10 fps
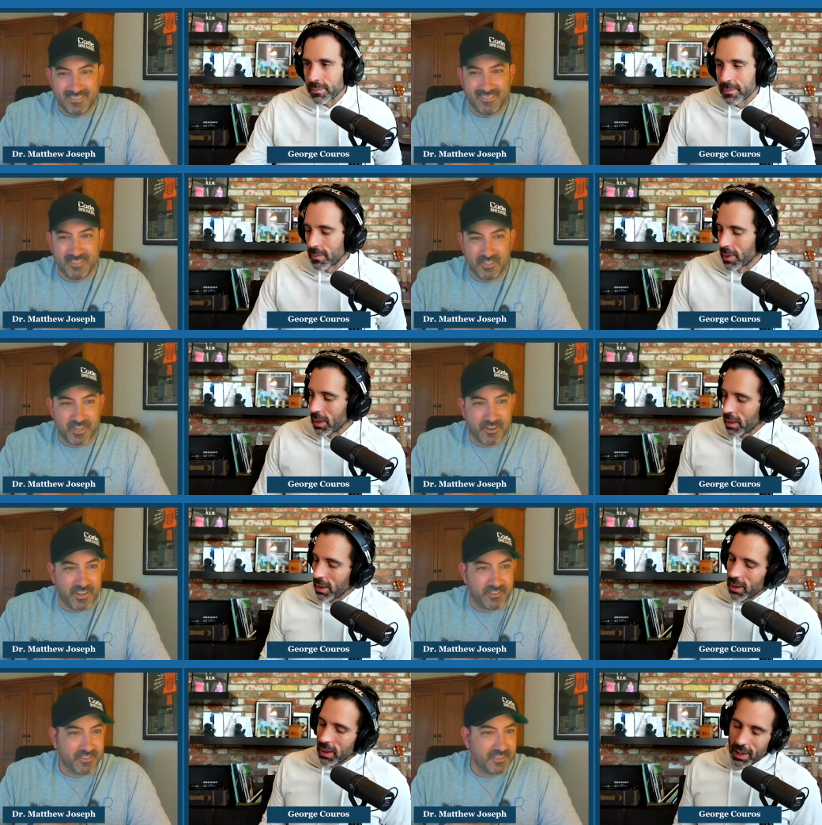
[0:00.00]
Speaker 1: it. Share
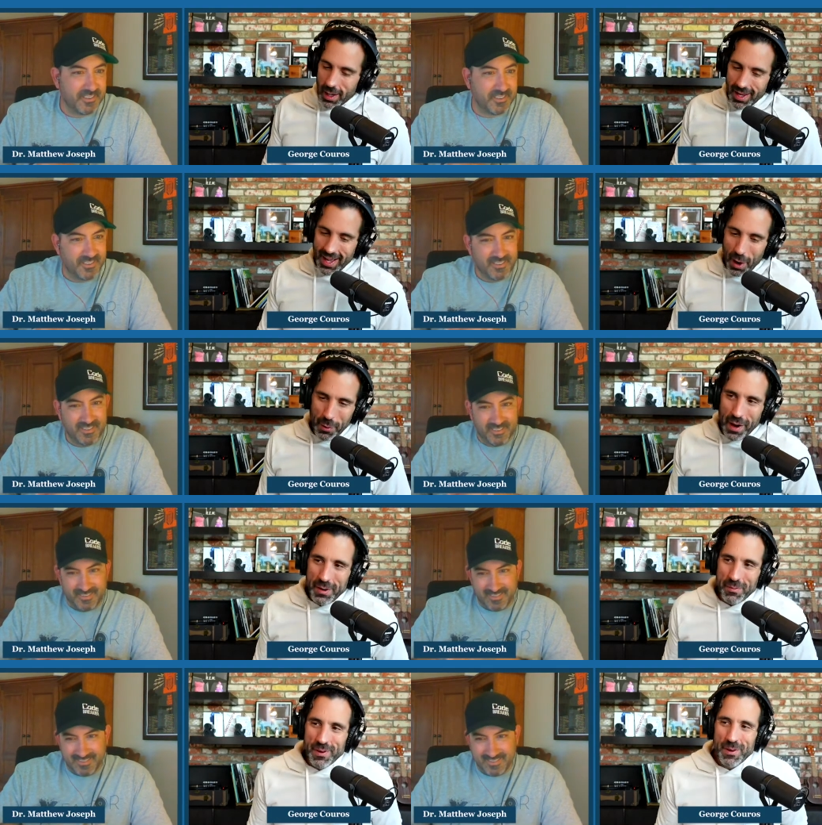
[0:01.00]
dancing. All right,
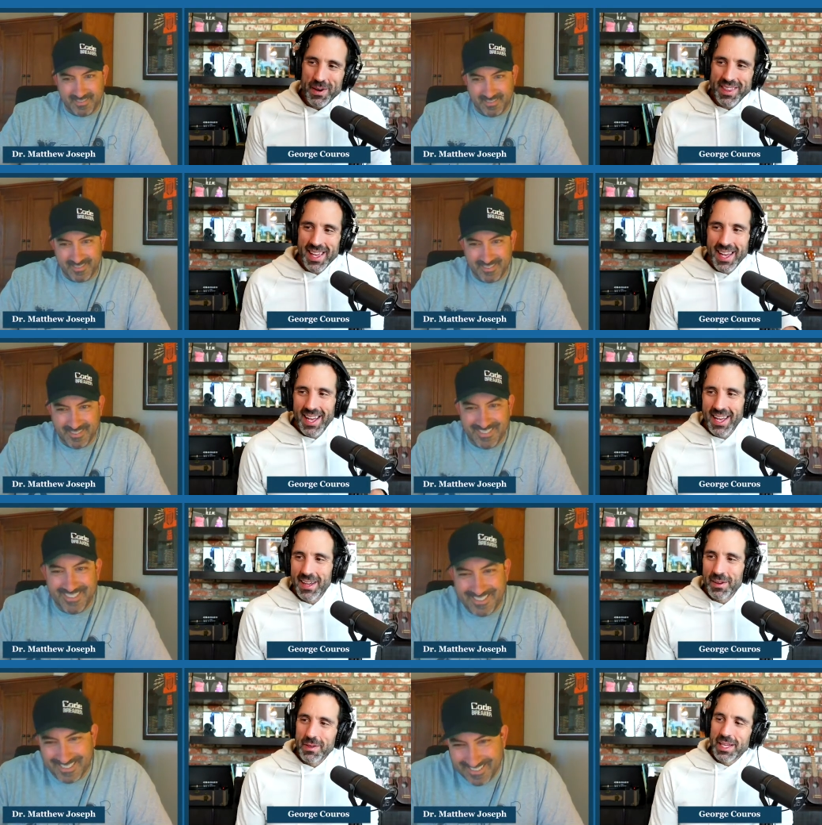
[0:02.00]
we're with,
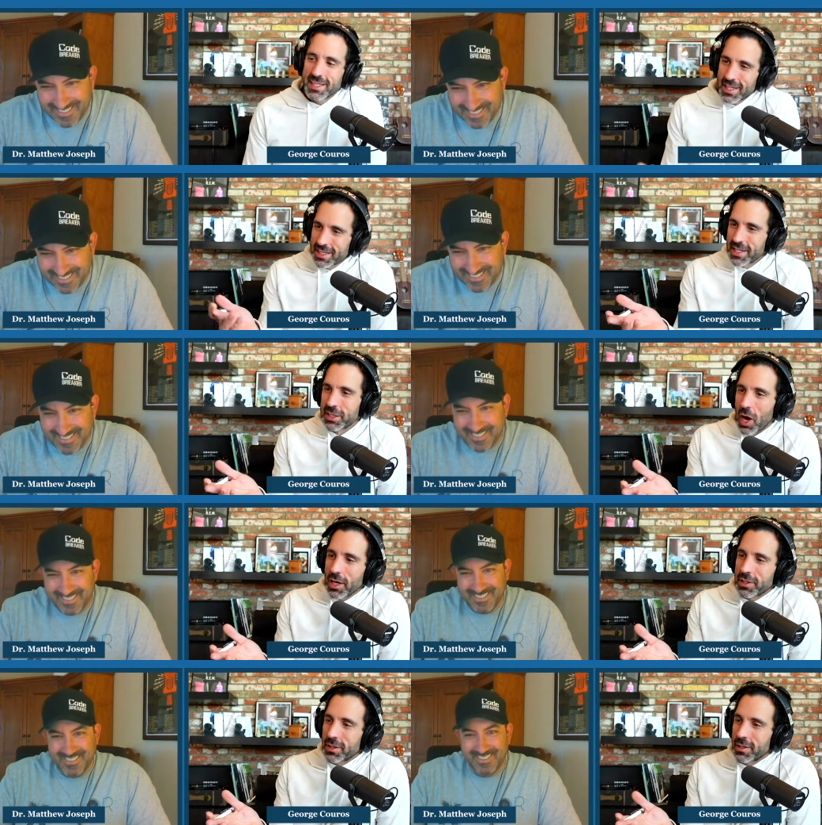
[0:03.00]
is it
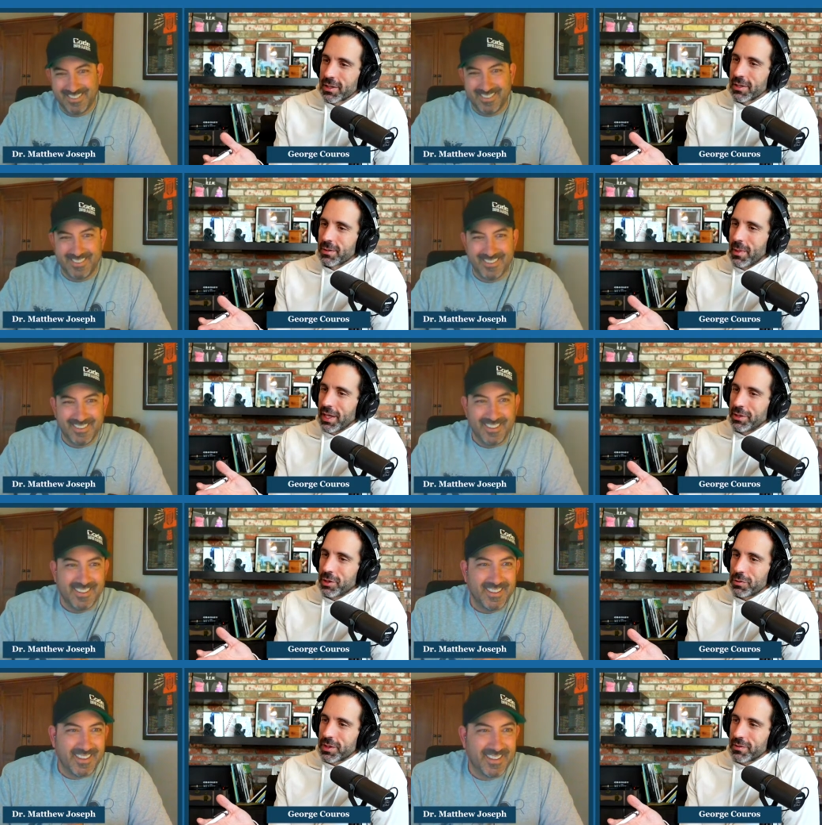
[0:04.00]
Dr. Matthew
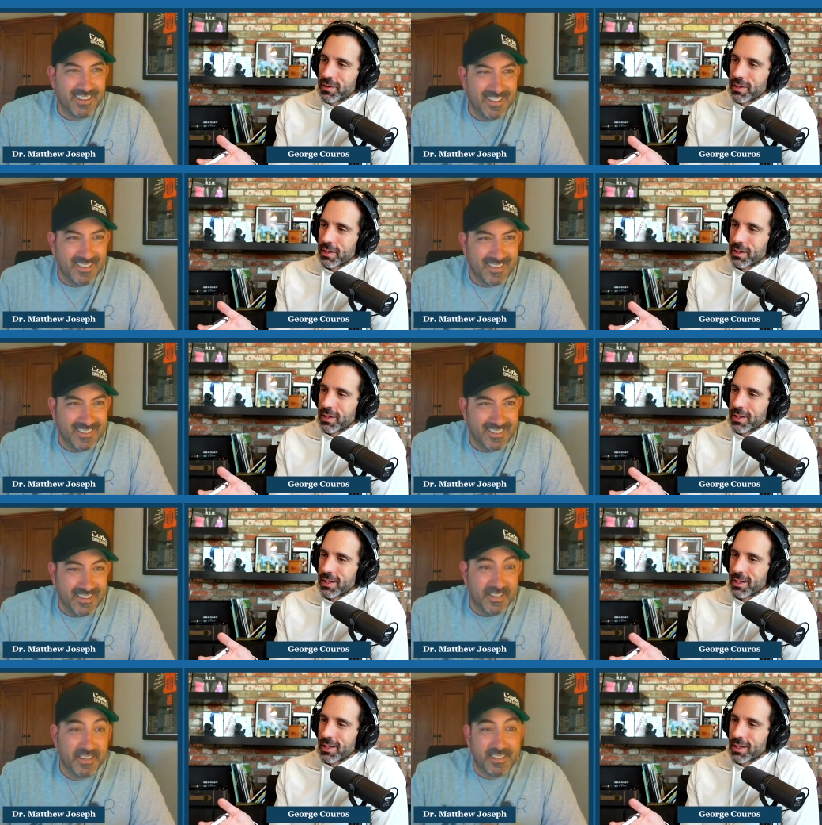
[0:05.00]
Joseph? Yeah.
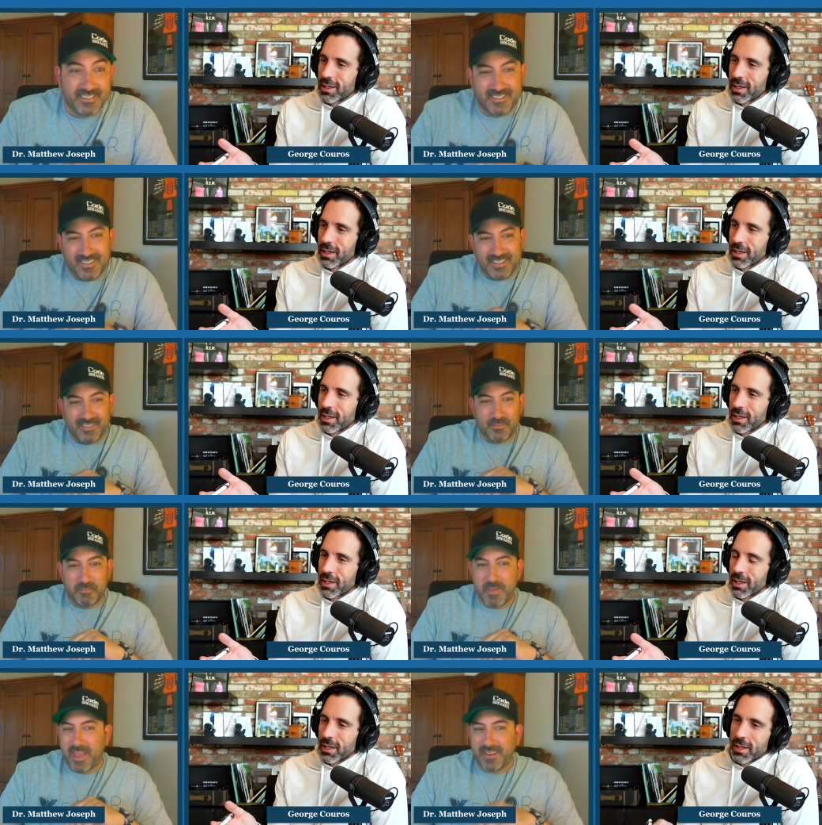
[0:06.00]
It is, but
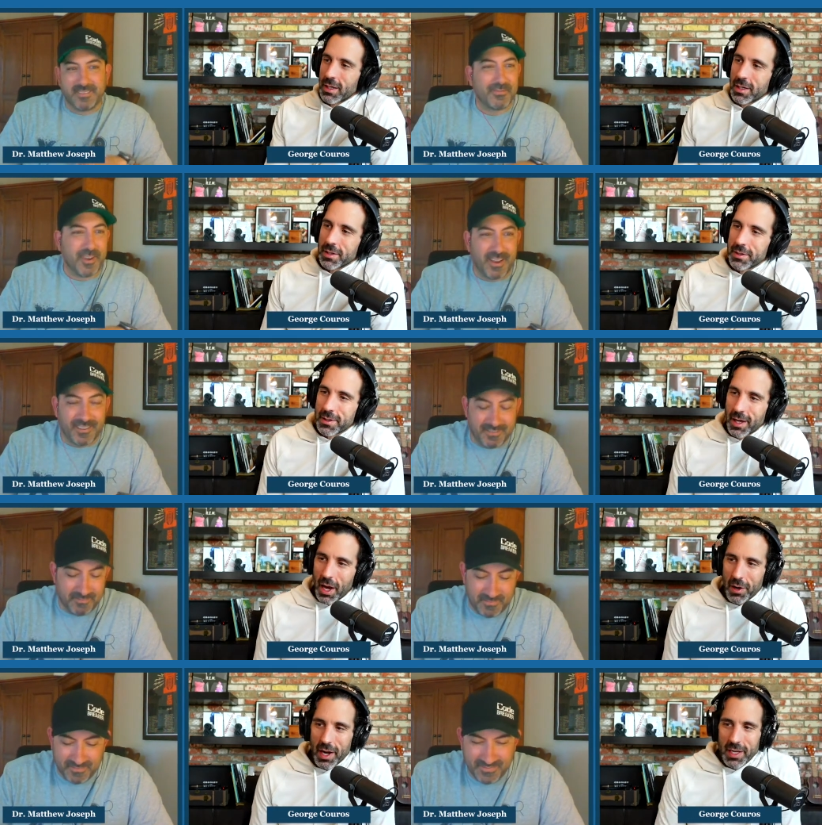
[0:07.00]
Matt is fine. All
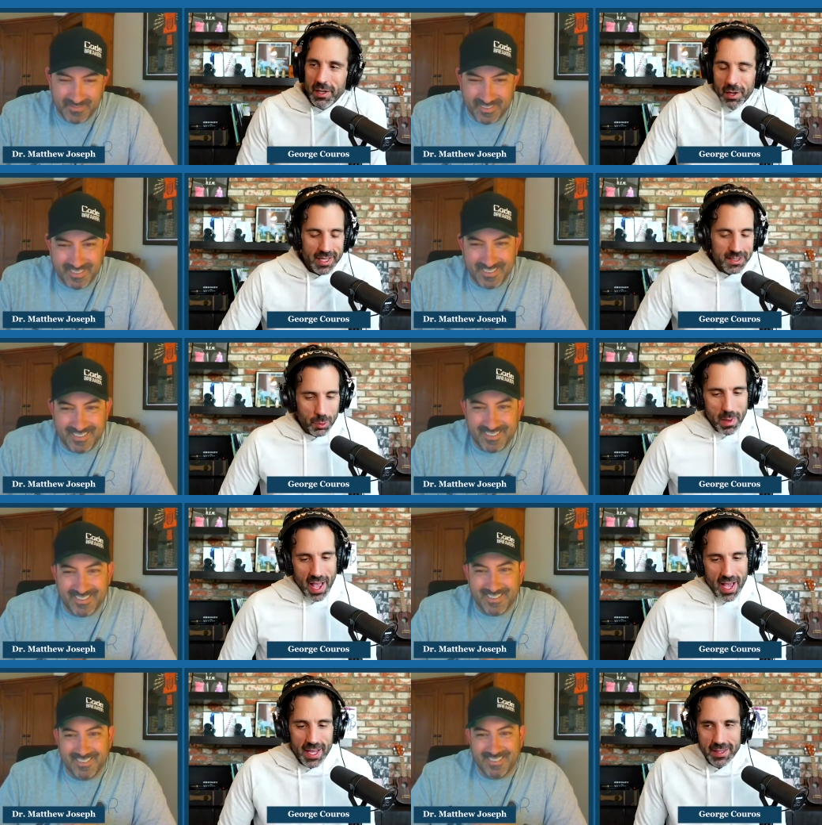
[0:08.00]
right. Okay. So Matt,
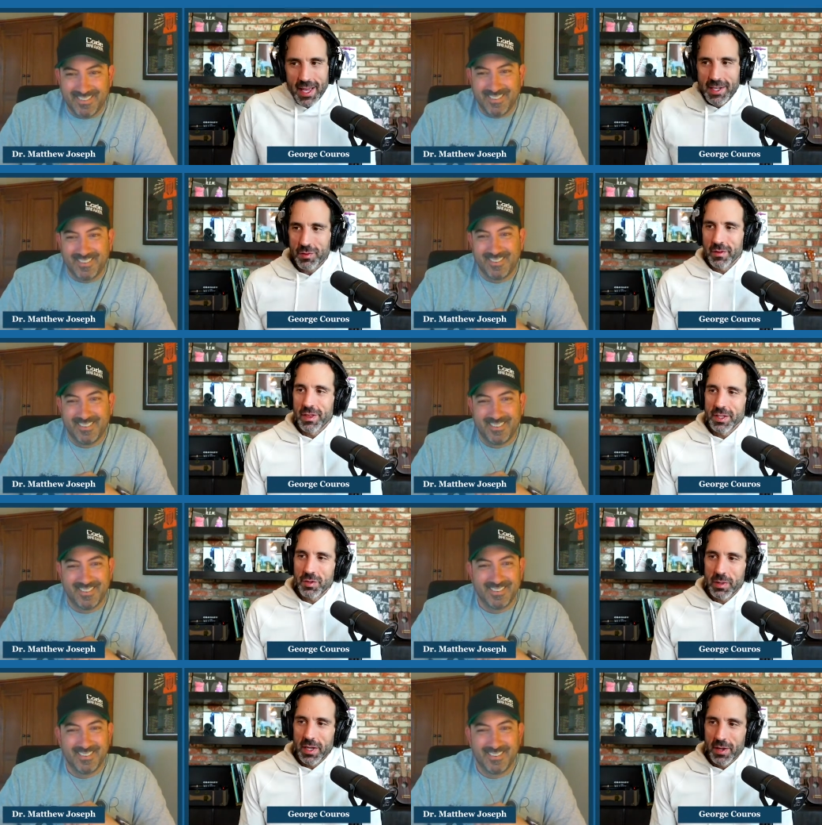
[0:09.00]
hey, thanks for
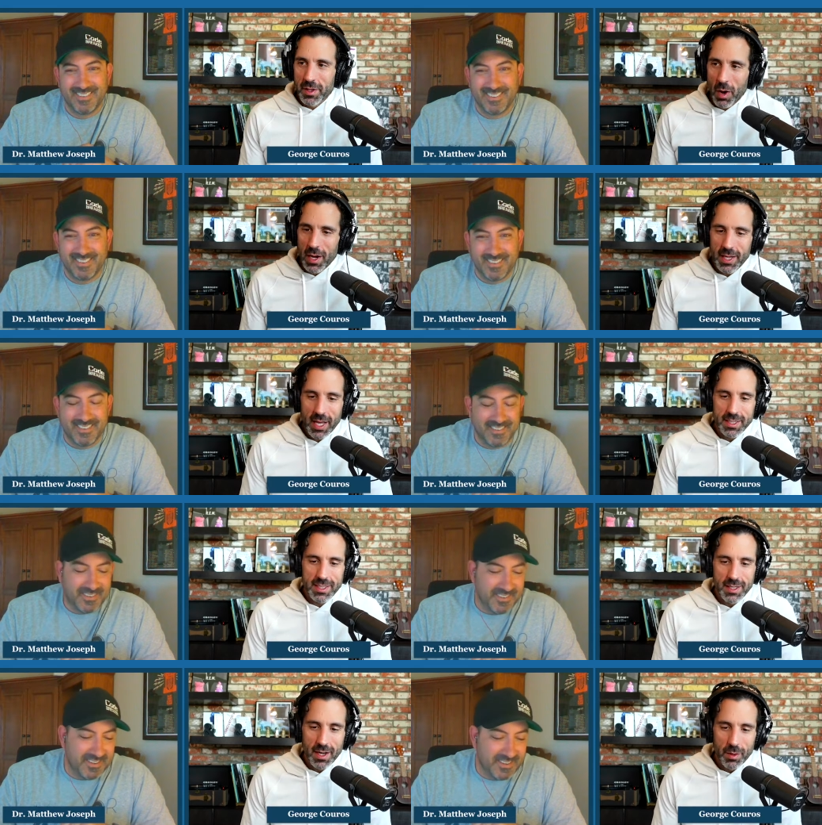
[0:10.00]
being on the podcast. And
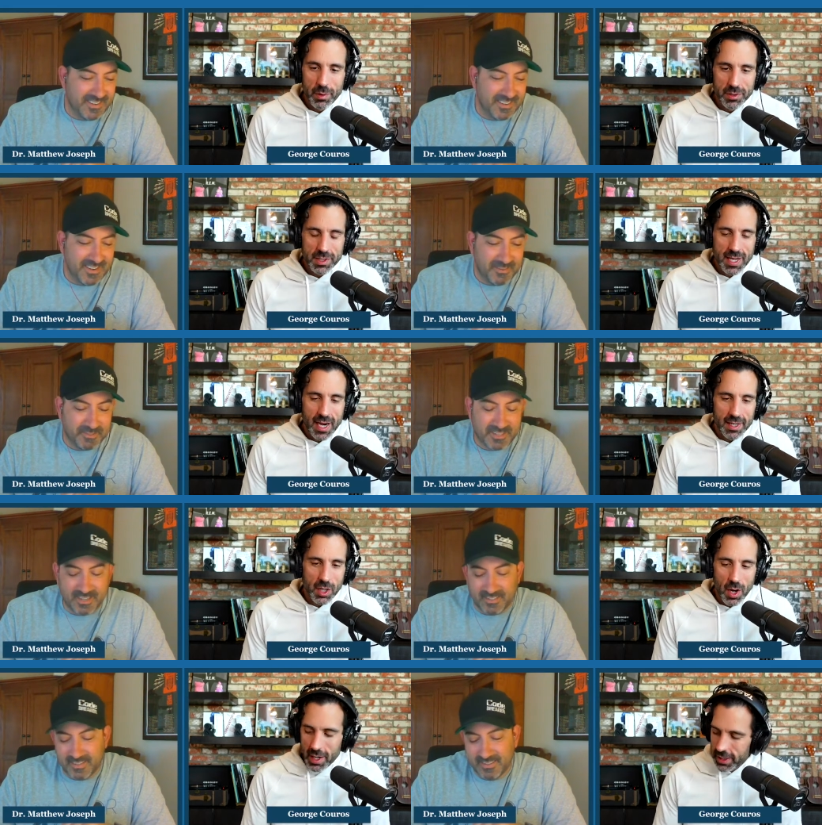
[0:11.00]
we were just kind of
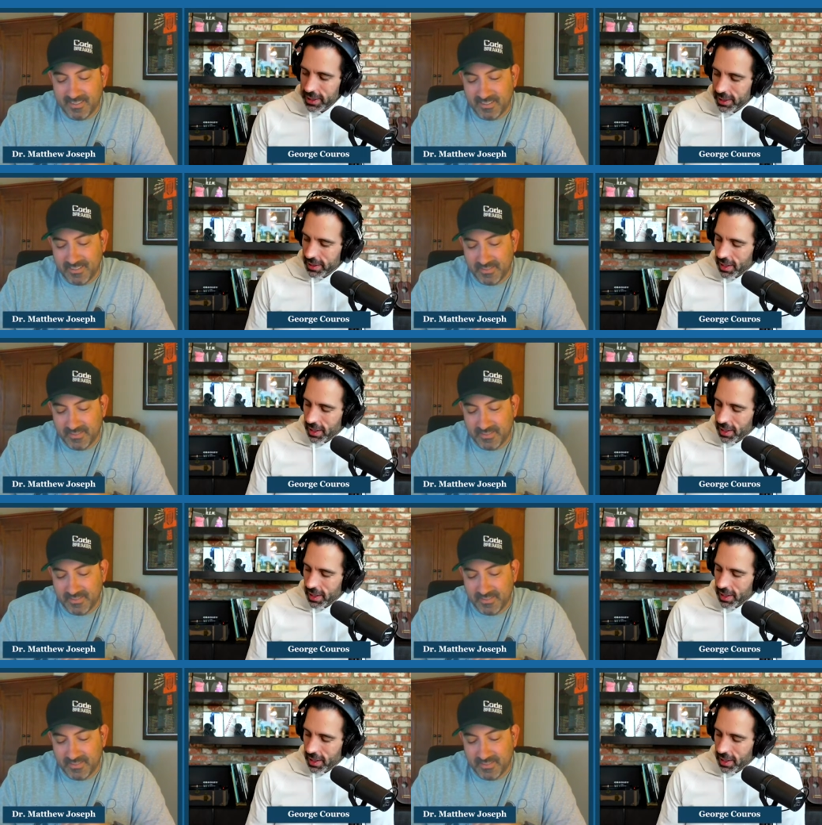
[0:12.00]
talking and